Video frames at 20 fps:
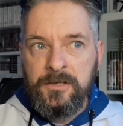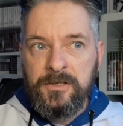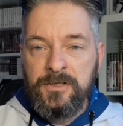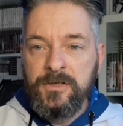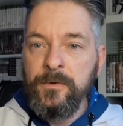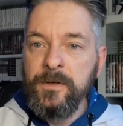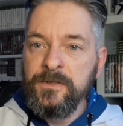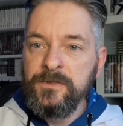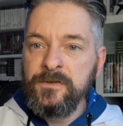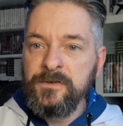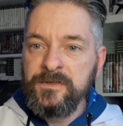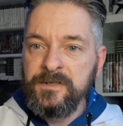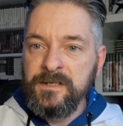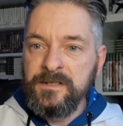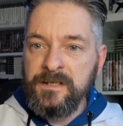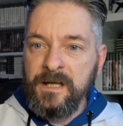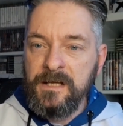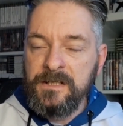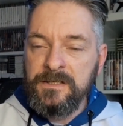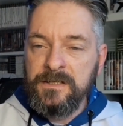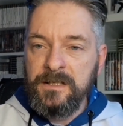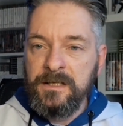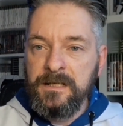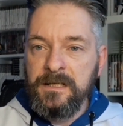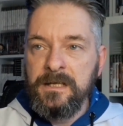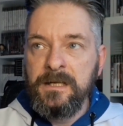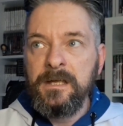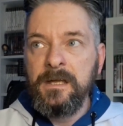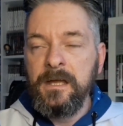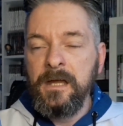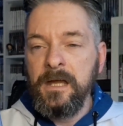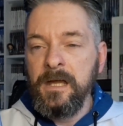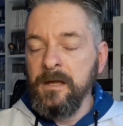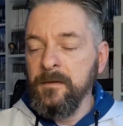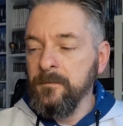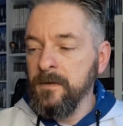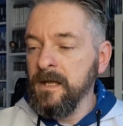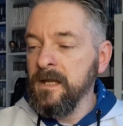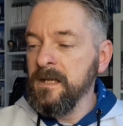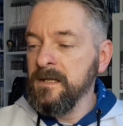do it justice, actually.
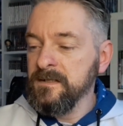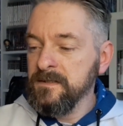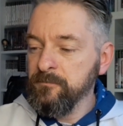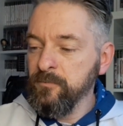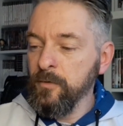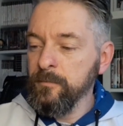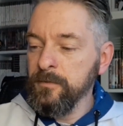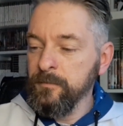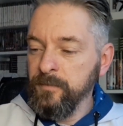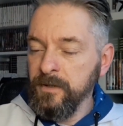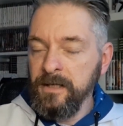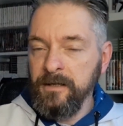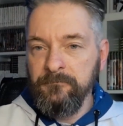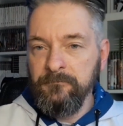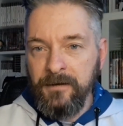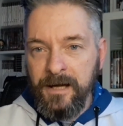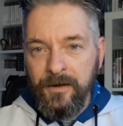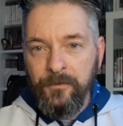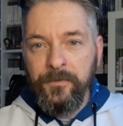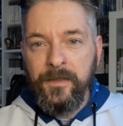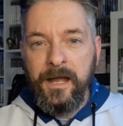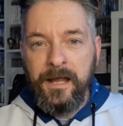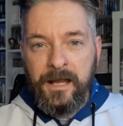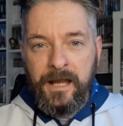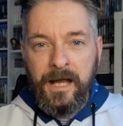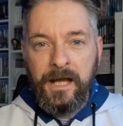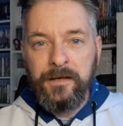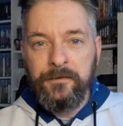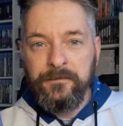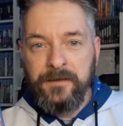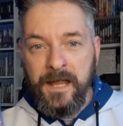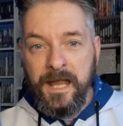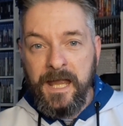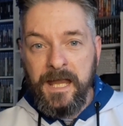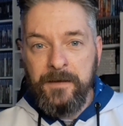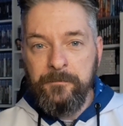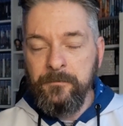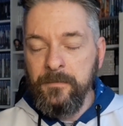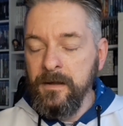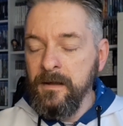It is probably around that kind of
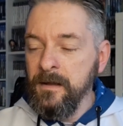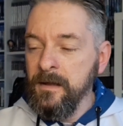game.